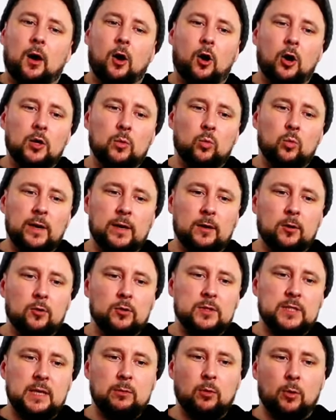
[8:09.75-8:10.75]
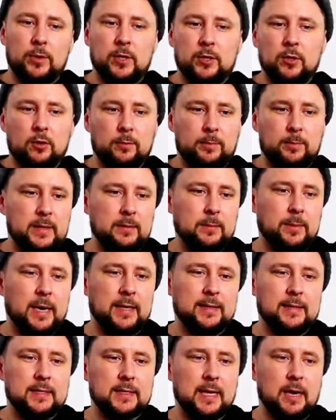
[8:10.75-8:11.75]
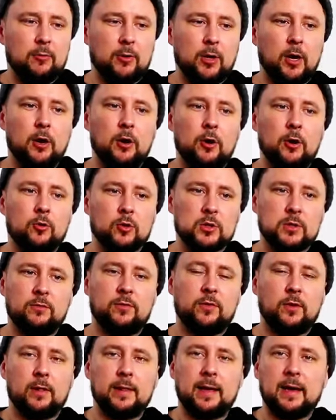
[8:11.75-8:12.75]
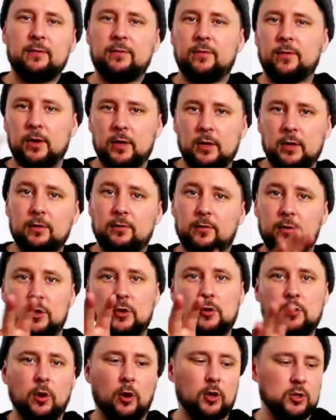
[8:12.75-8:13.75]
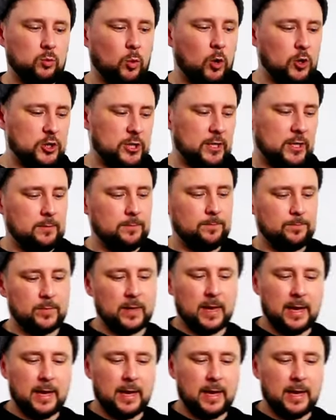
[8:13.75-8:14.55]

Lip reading: I will see what we can do, a bit about a discount code or something like that for you guys watching.